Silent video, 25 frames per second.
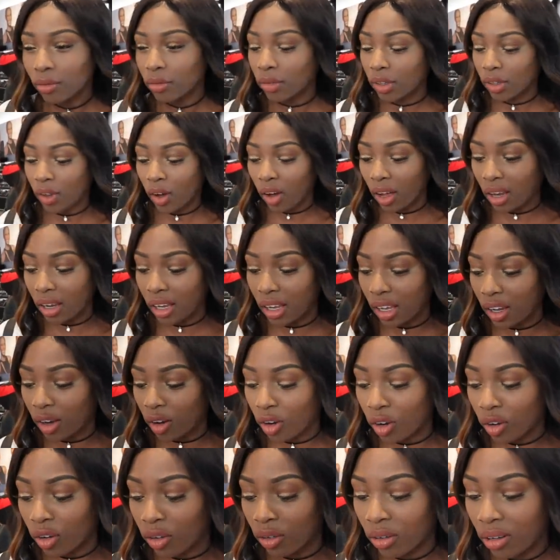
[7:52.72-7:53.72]
You got a
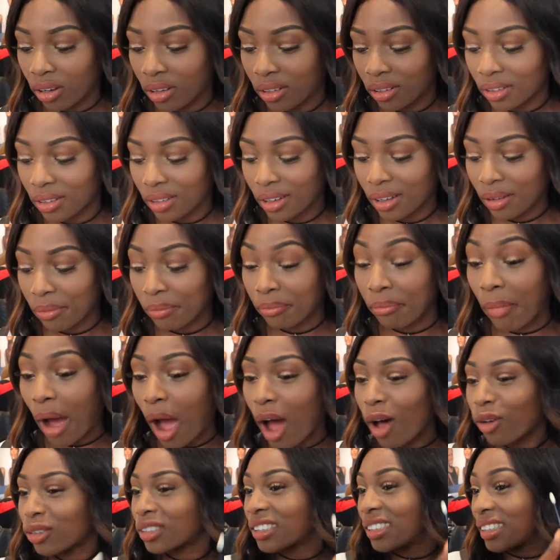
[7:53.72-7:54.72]
little
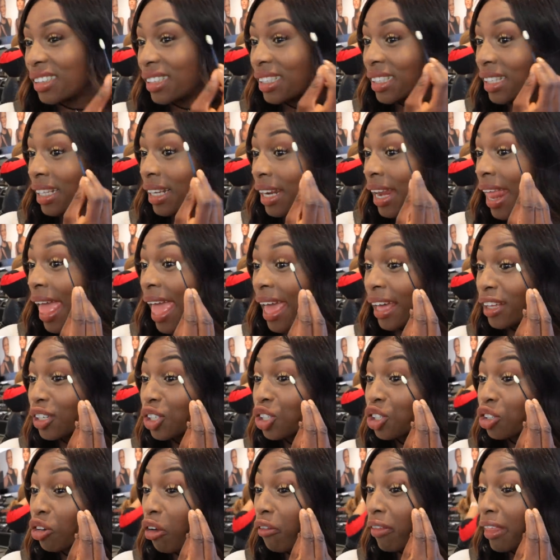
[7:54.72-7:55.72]
mouse and
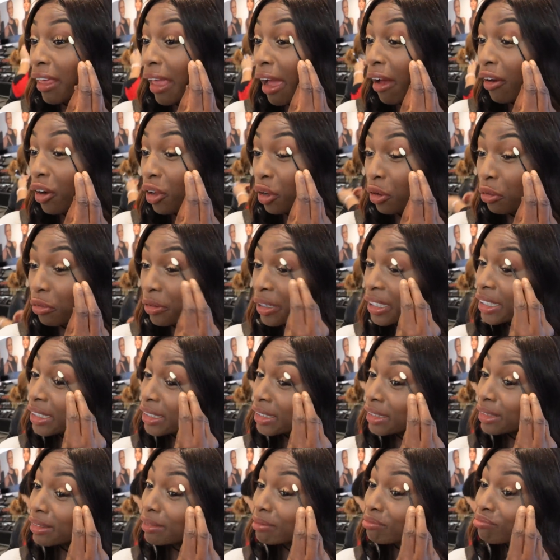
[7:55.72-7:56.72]
snatched on the outer
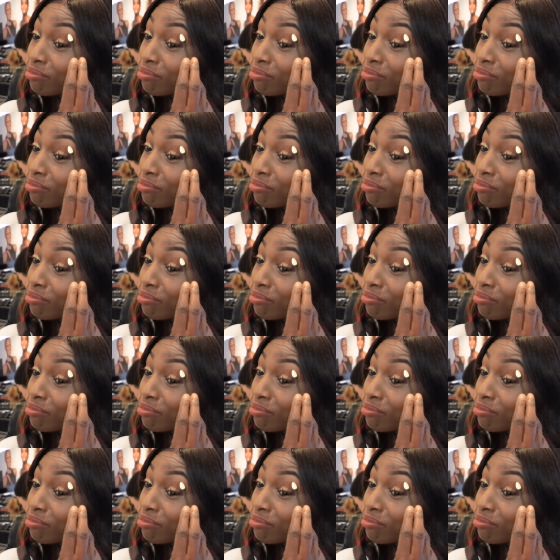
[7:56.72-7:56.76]
crease,